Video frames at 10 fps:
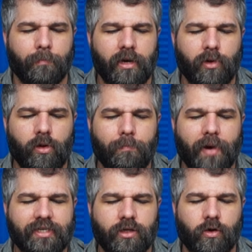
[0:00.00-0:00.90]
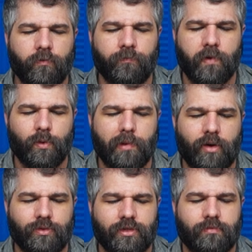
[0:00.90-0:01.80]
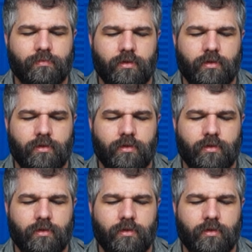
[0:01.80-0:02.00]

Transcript: minimal bicycle phone mount.